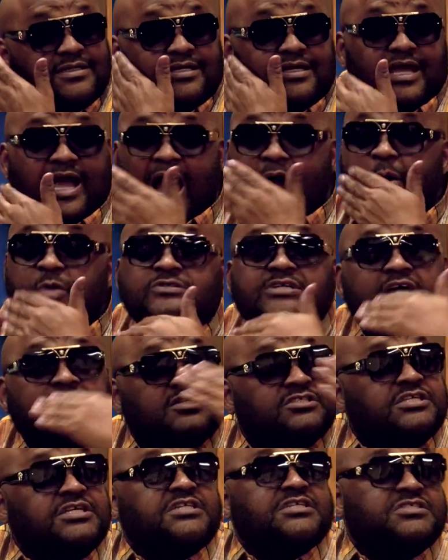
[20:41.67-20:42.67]
I wish I could
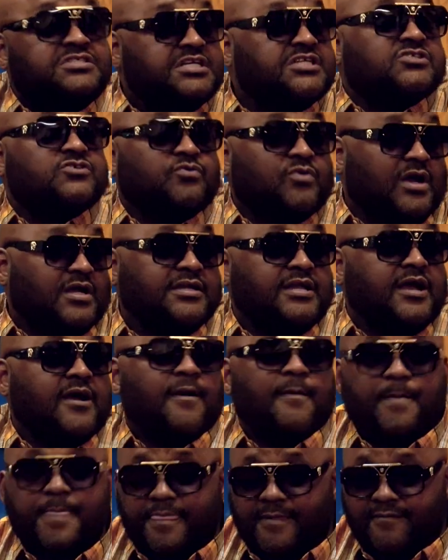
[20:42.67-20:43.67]
see this teacher right now.
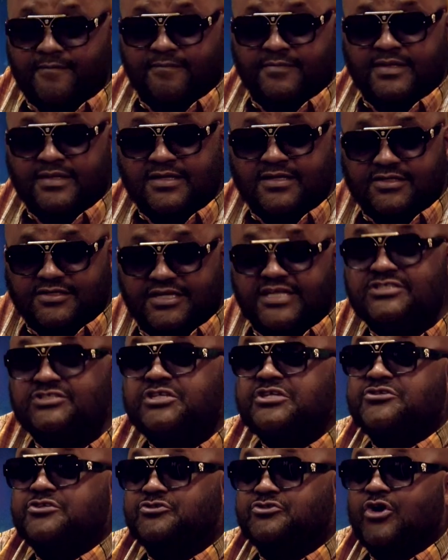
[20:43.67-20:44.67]
This
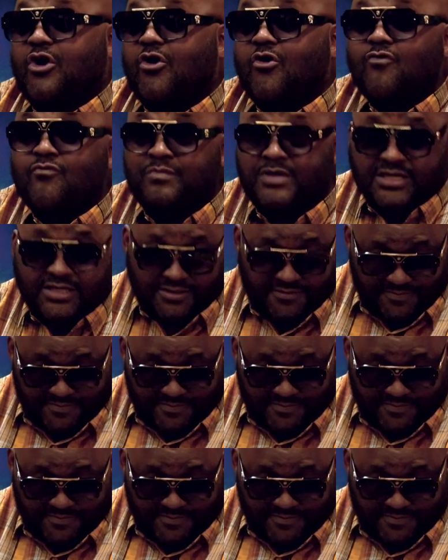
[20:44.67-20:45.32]
teacher told me.